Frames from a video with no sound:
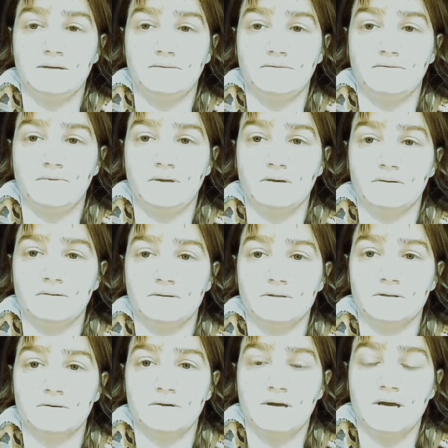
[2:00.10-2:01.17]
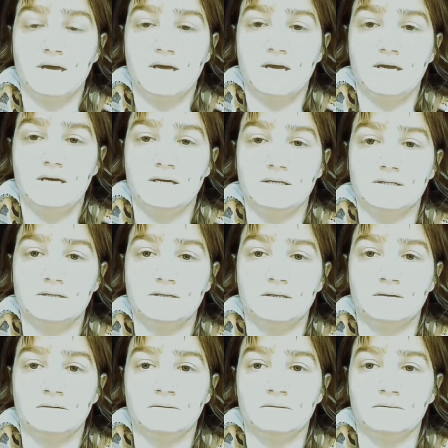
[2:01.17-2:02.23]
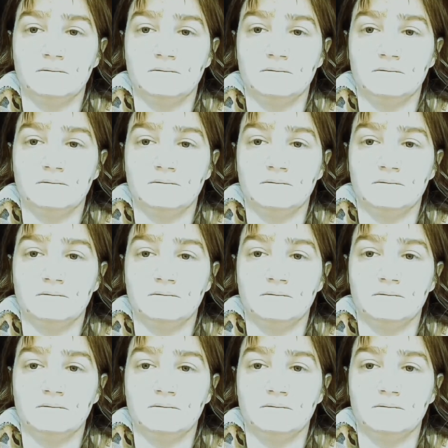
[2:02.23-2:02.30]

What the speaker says: anything to fear. So he's